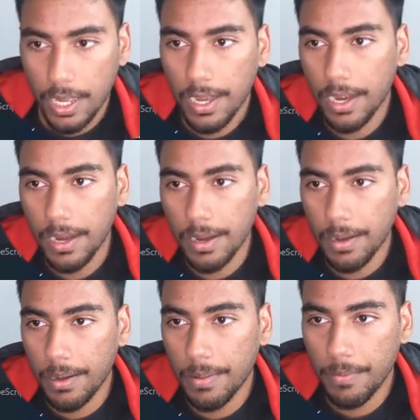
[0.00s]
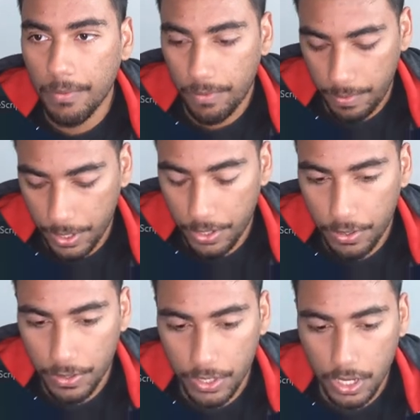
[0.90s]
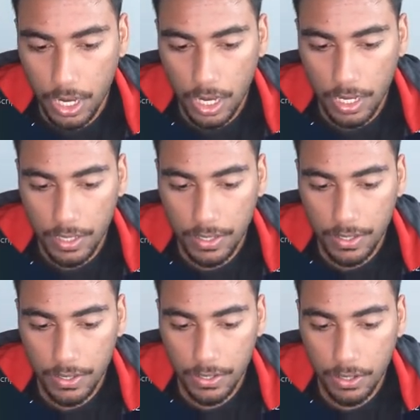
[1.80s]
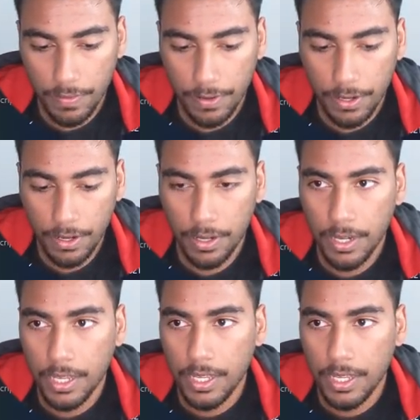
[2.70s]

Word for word: um, what we're gonna do is con server